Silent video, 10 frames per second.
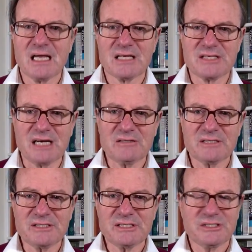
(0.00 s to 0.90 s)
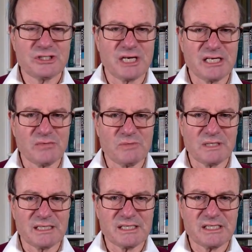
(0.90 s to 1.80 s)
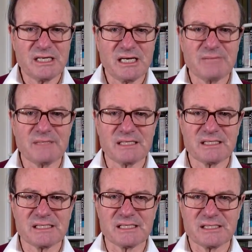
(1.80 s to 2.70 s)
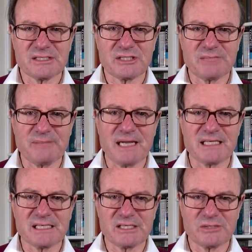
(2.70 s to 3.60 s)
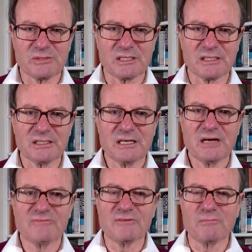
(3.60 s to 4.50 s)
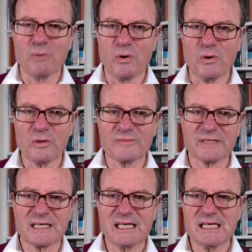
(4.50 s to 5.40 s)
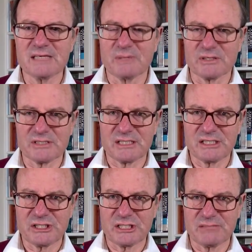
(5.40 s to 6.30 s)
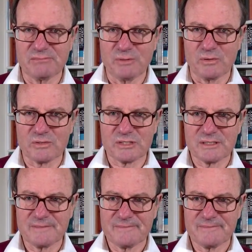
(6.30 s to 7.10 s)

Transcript: Doubtless, China will in time insist she pays in yuan for more of the key commodities she imports.